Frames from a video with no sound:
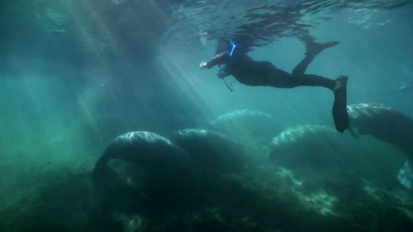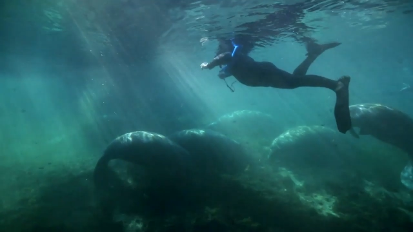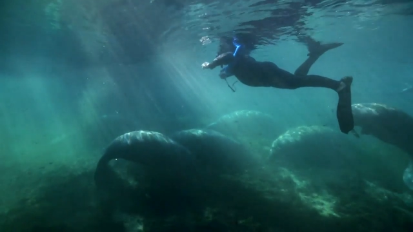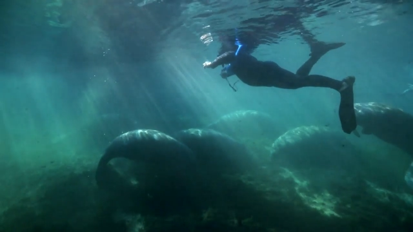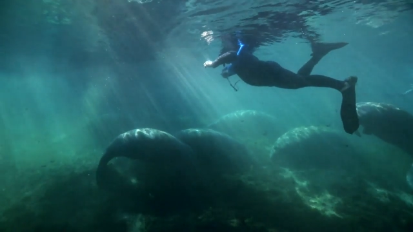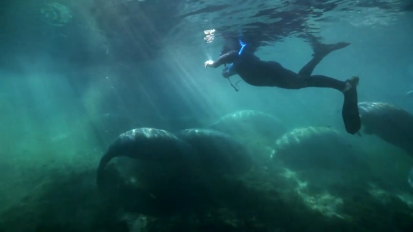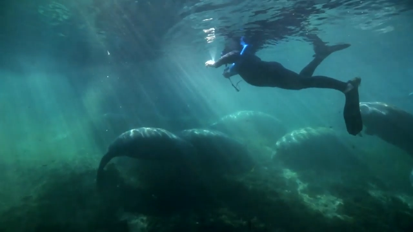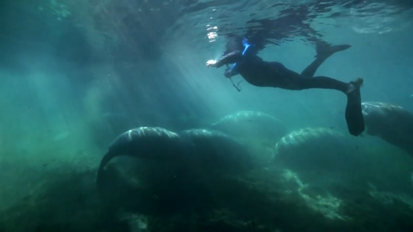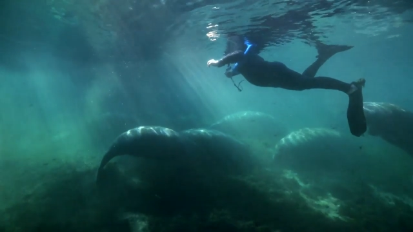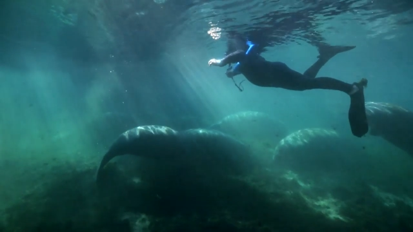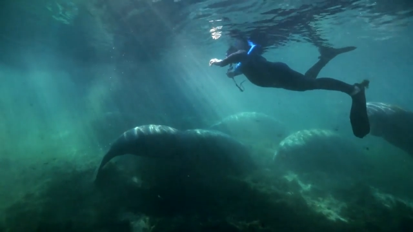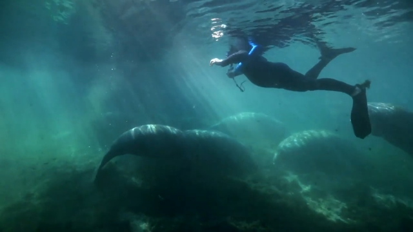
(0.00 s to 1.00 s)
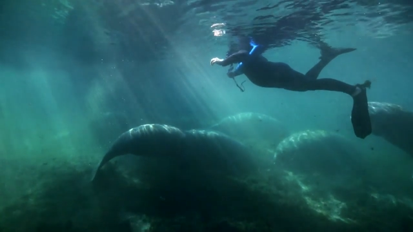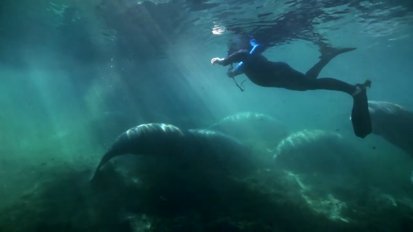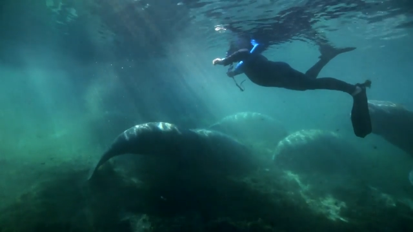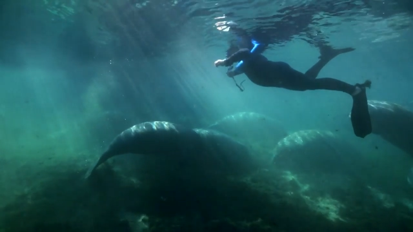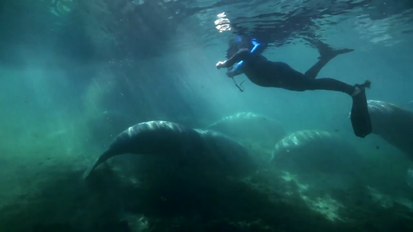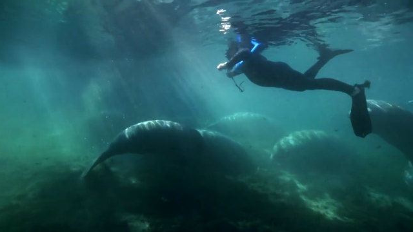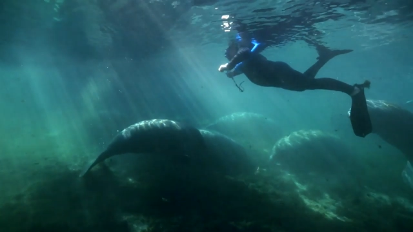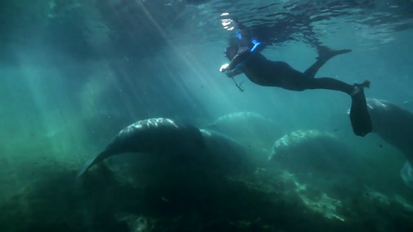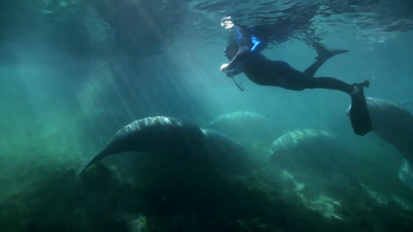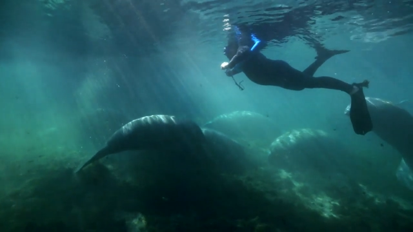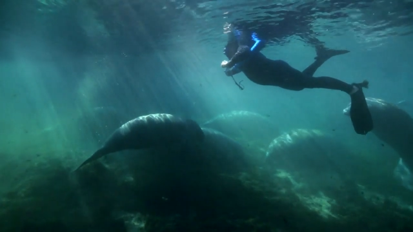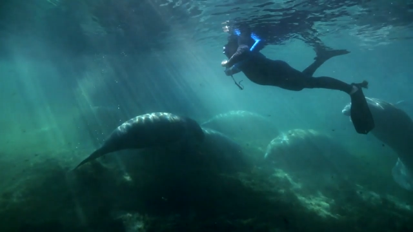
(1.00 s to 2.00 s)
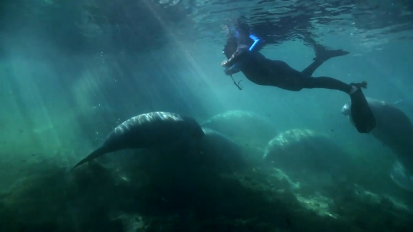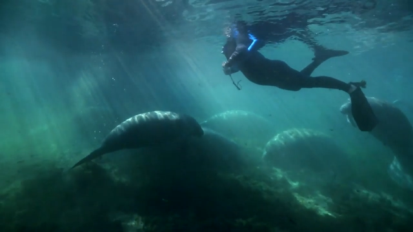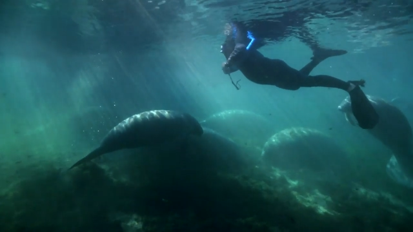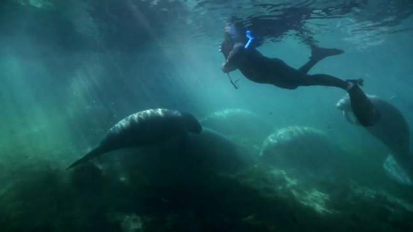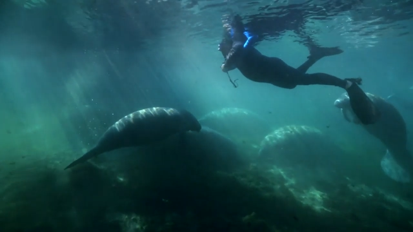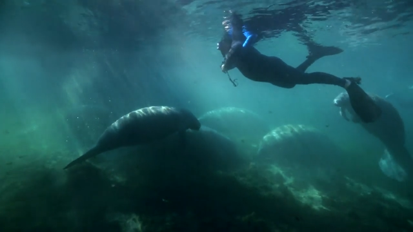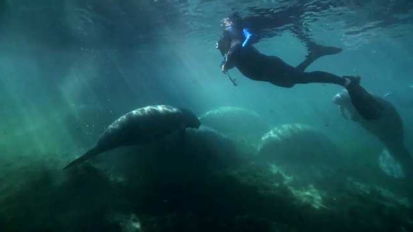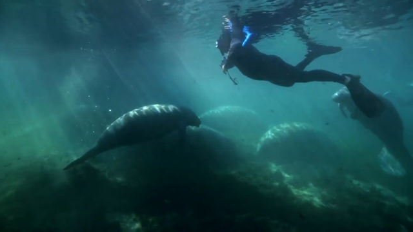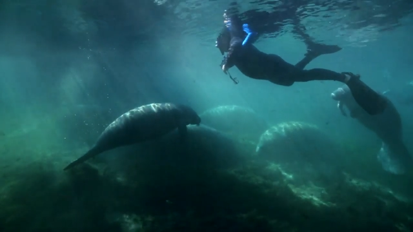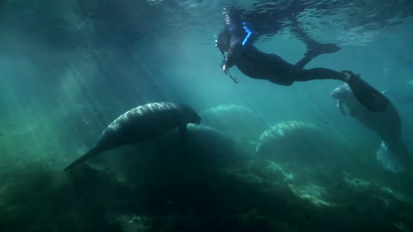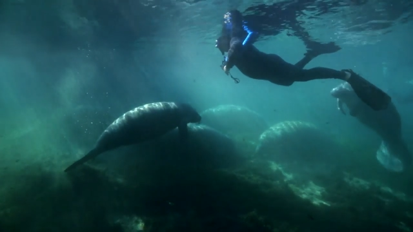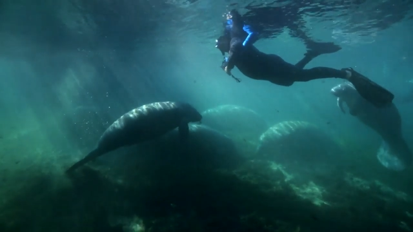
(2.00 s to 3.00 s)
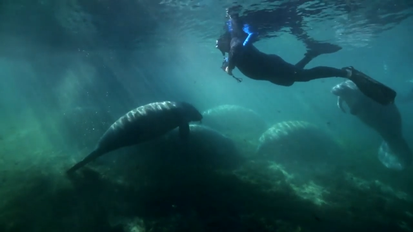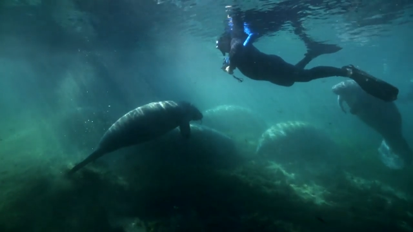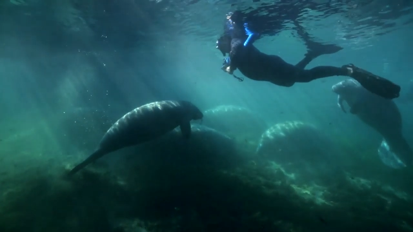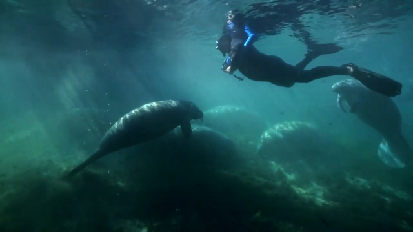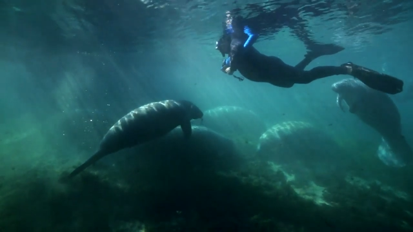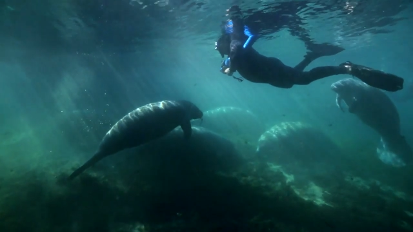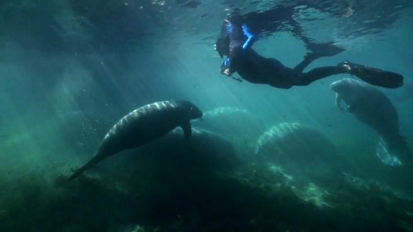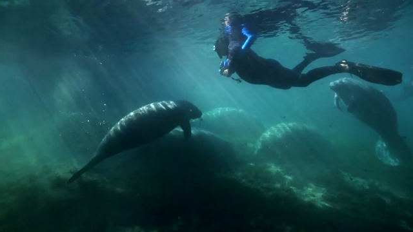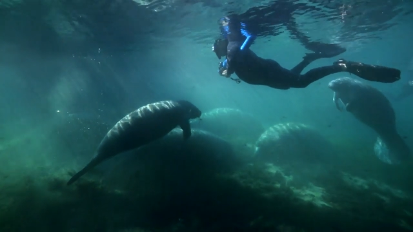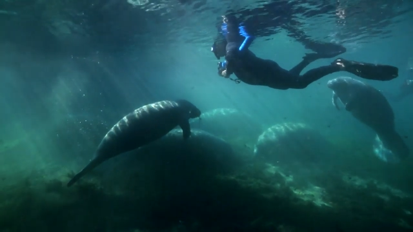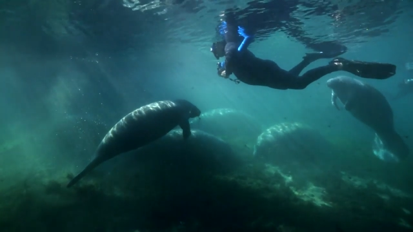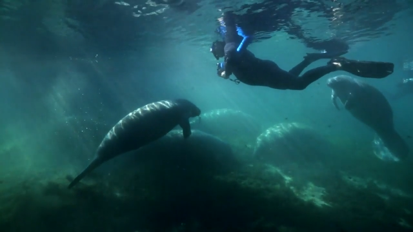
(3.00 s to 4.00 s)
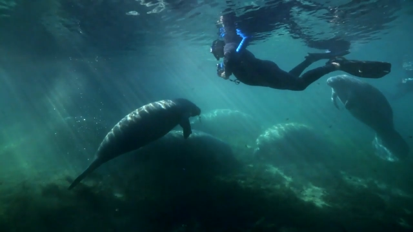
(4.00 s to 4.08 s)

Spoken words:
(no speaker visible)